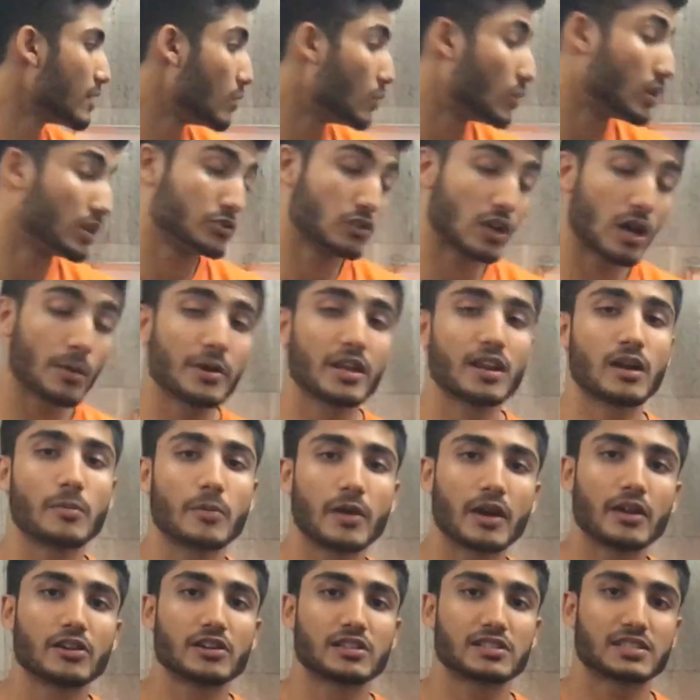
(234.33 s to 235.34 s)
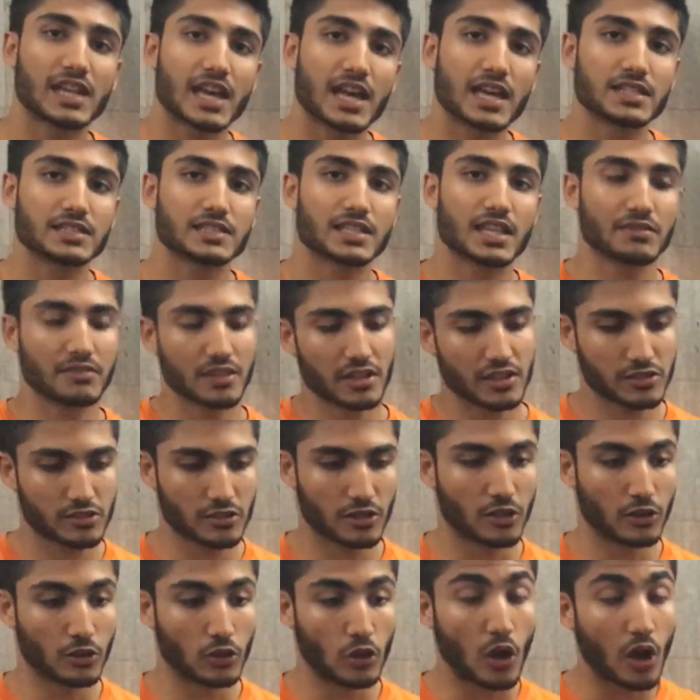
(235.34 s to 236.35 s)
Well, Job and Hub understands that there's
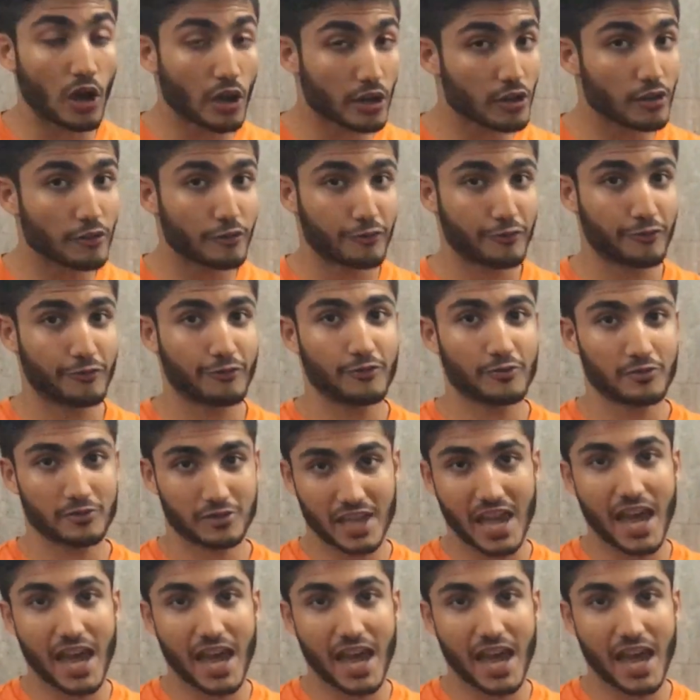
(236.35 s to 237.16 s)
a lot of